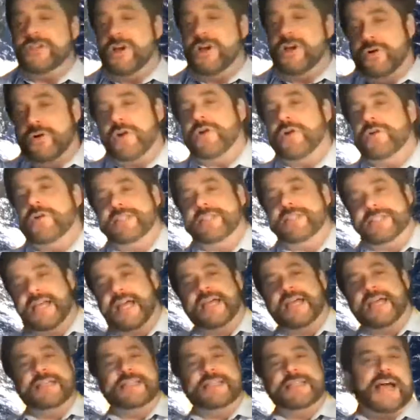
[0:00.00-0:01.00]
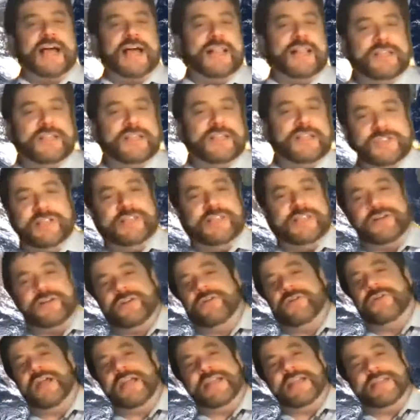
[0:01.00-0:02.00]
Don't go to Scientology;
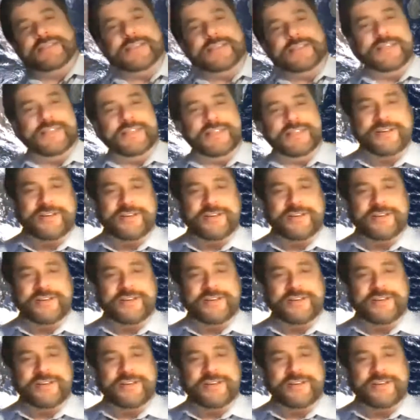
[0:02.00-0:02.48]
they're crazy.